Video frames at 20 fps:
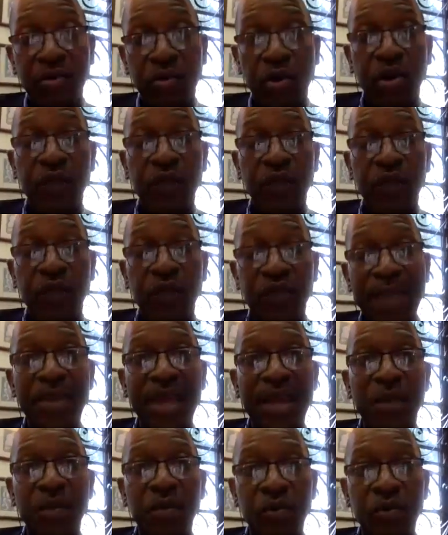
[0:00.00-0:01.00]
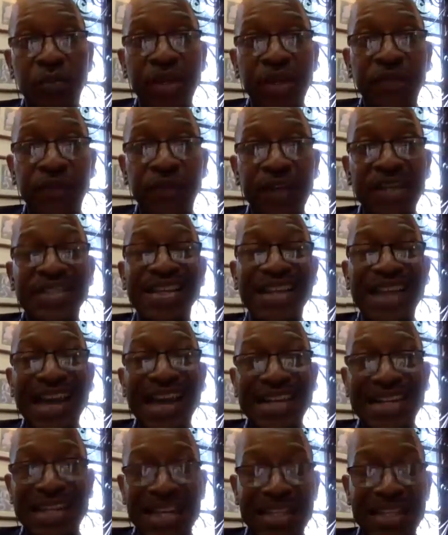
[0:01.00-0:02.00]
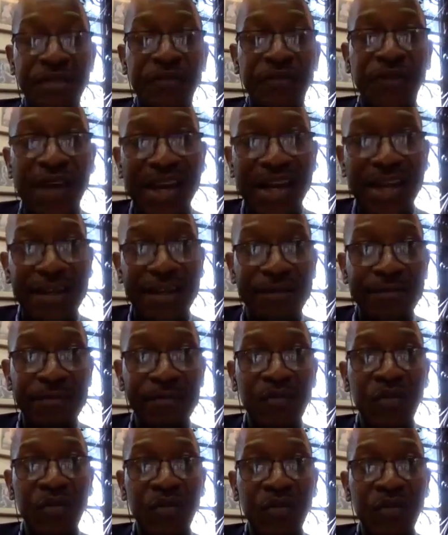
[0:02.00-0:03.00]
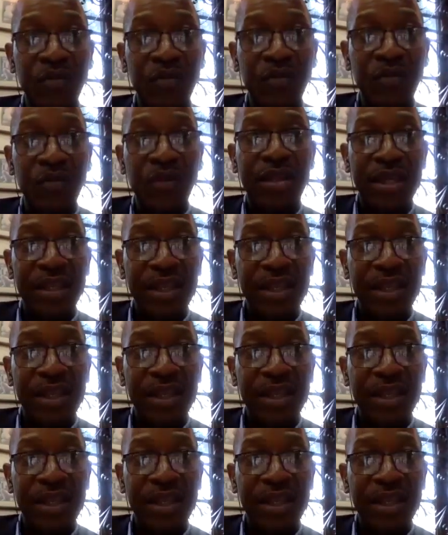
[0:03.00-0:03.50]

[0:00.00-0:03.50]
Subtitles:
for me, the role of the MBA would be first in identifying